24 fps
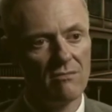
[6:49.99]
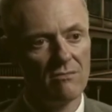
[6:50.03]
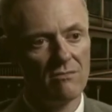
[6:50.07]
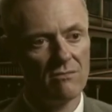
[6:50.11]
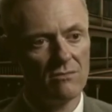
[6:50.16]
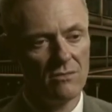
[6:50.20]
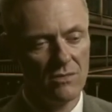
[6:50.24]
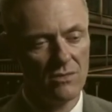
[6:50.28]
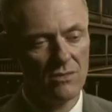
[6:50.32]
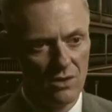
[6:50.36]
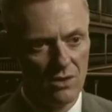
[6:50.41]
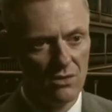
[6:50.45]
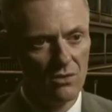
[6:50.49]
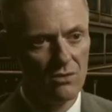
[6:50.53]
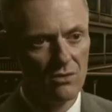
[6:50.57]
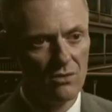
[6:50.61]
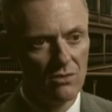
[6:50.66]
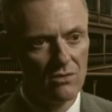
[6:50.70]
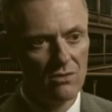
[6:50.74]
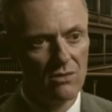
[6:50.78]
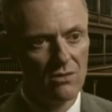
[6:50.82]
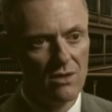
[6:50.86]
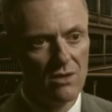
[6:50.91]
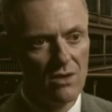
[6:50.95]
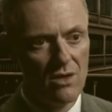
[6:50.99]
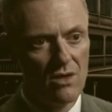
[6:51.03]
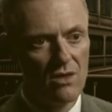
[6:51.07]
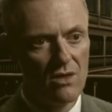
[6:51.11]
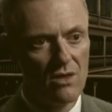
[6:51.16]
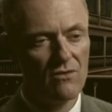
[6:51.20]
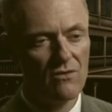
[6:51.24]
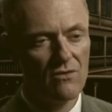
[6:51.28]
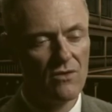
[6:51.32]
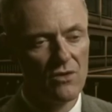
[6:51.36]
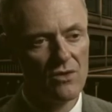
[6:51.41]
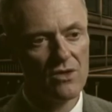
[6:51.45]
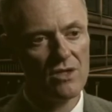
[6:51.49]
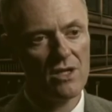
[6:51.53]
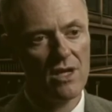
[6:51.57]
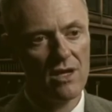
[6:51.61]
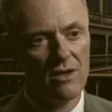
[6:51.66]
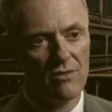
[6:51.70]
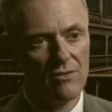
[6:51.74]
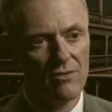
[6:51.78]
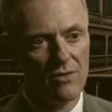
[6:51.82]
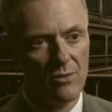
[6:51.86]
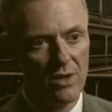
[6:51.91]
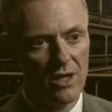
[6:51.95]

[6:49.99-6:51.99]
no, the first day of the week